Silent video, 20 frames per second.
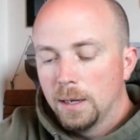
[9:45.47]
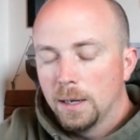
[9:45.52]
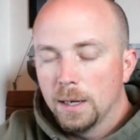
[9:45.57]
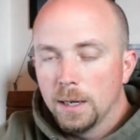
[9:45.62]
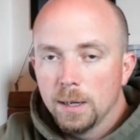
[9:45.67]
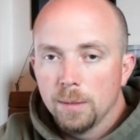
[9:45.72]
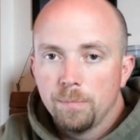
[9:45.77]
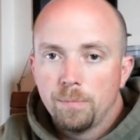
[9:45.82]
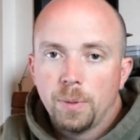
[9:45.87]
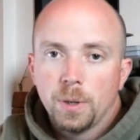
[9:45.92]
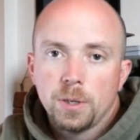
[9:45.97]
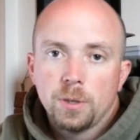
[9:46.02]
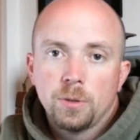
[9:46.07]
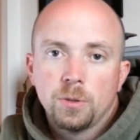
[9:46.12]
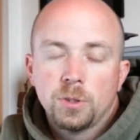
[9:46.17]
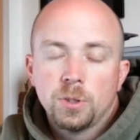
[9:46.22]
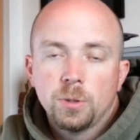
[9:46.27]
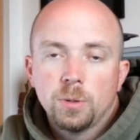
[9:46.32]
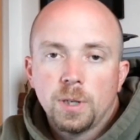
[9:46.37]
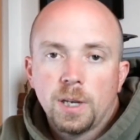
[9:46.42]
Um, but
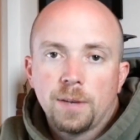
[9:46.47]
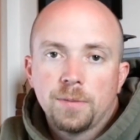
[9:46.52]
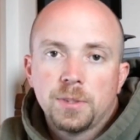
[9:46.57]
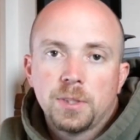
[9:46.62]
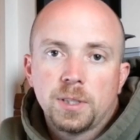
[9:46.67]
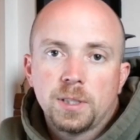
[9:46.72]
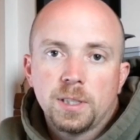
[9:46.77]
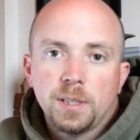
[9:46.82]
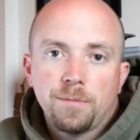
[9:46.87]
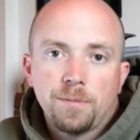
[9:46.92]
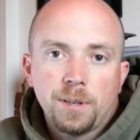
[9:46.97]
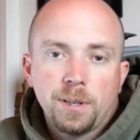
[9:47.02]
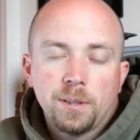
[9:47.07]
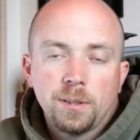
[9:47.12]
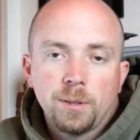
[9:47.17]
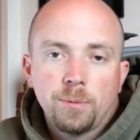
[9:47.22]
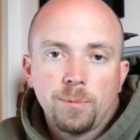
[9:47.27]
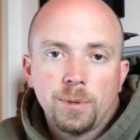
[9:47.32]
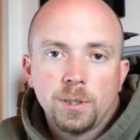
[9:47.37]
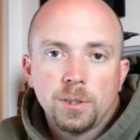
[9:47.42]
you do have
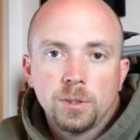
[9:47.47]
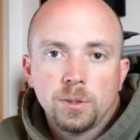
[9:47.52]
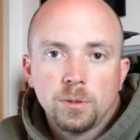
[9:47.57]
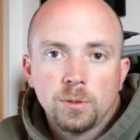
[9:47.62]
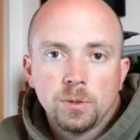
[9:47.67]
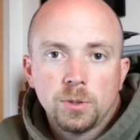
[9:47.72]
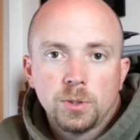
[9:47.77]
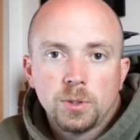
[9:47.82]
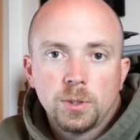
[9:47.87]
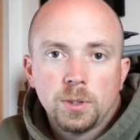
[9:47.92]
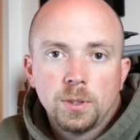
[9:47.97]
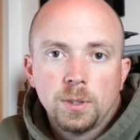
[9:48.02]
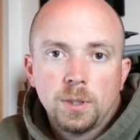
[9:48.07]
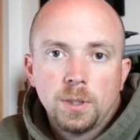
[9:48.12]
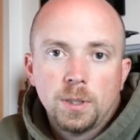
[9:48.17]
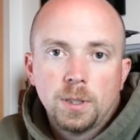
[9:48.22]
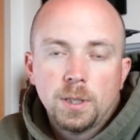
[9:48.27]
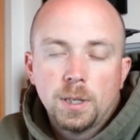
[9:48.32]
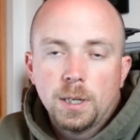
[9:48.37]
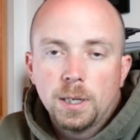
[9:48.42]
significantly reduced
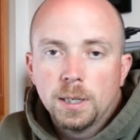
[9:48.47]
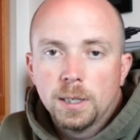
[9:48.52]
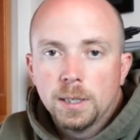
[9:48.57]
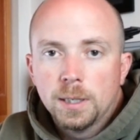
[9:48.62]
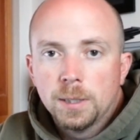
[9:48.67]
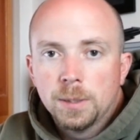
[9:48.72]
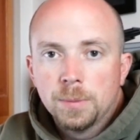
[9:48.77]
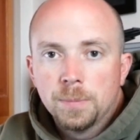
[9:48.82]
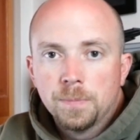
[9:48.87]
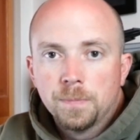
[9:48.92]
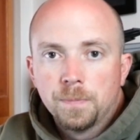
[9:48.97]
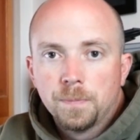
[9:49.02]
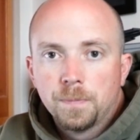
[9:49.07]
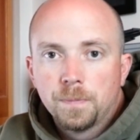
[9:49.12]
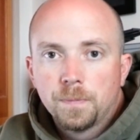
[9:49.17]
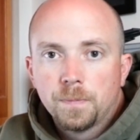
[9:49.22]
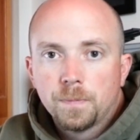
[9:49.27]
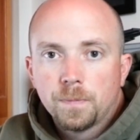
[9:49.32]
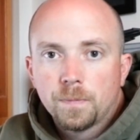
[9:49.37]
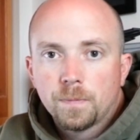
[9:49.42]
um,
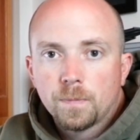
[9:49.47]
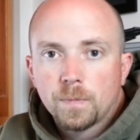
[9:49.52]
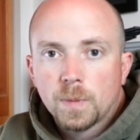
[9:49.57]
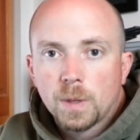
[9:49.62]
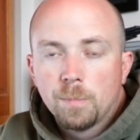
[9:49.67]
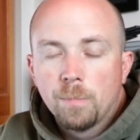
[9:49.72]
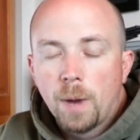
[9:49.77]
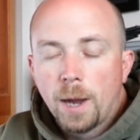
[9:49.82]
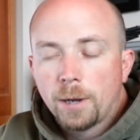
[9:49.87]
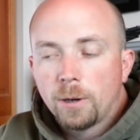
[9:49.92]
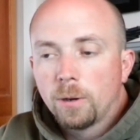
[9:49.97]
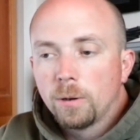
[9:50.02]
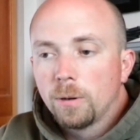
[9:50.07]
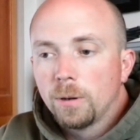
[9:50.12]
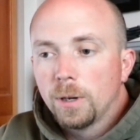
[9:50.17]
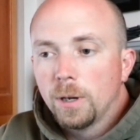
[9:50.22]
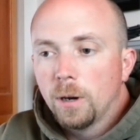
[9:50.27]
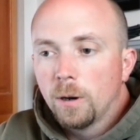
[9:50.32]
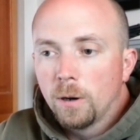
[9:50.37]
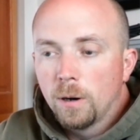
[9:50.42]

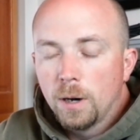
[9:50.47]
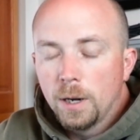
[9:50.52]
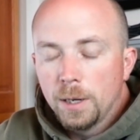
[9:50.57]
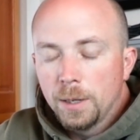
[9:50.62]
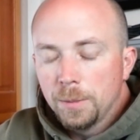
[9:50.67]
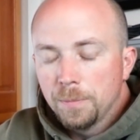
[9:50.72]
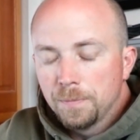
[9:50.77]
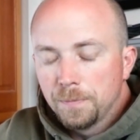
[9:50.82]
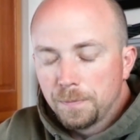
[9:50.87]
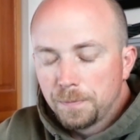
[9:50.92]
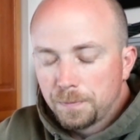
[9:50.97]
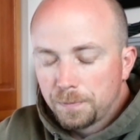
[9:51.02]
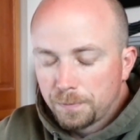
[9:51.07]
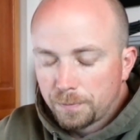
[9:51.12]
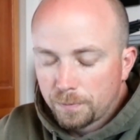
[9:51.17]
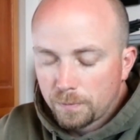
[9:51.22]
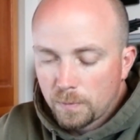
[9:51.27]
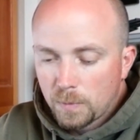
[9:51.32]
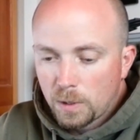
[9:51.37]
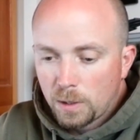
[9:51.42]
microgreen or um,
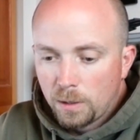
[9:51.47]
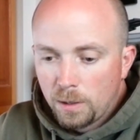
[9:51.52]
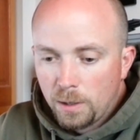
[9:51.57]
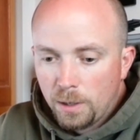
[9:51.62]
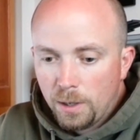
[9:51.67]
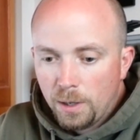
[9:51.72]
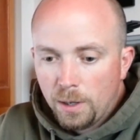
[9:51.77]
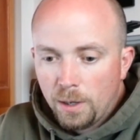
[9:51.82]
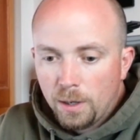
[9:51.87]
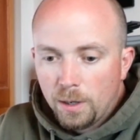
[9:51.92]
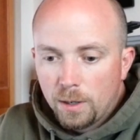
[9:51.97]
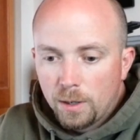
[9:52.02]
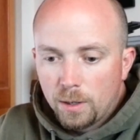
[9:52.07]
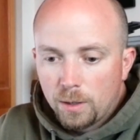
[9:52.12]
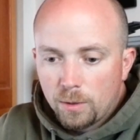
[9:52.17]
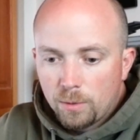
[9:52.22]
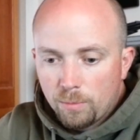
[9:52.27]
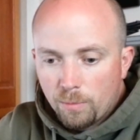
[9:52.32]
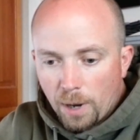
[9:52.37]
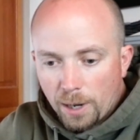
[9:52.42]

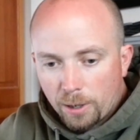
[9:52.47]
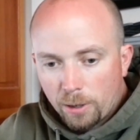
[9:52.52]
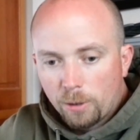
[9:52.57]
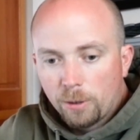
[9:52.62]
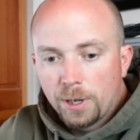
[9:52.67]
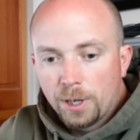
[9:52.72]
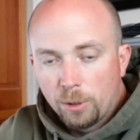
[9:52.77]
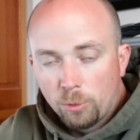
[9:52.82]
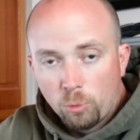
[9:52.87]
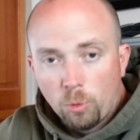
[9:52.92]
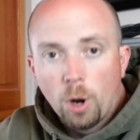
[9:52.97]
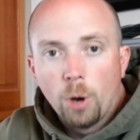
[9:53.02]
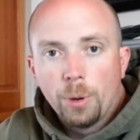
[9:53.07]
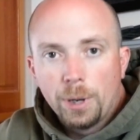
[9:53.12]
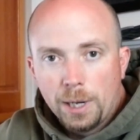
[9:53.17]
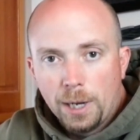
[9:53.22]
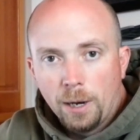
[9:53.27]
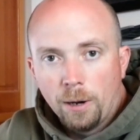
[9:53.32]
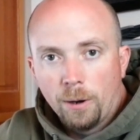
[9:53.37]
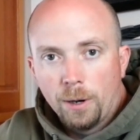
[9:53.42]
microgreen
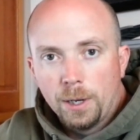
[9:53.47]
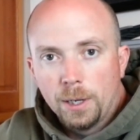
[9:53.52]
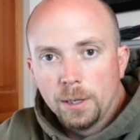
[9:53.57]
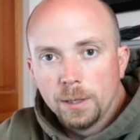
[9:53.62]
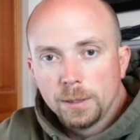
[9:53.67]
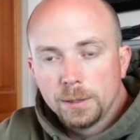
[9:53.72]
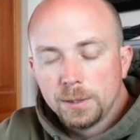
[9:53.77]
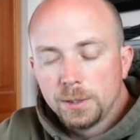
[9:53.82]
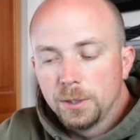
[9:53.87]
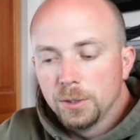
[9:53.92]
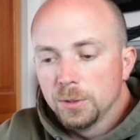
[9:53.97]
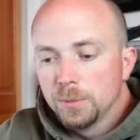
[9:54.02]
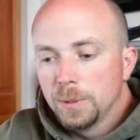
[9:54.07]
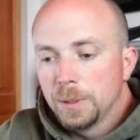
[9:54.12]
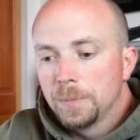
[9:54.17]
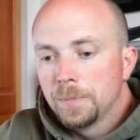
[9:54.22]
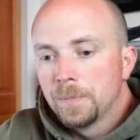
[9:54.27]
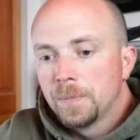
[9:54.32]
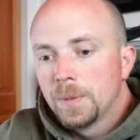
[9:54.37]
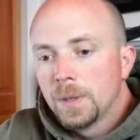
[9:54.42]
growing area, excuse
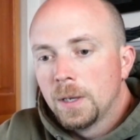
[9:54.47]
me.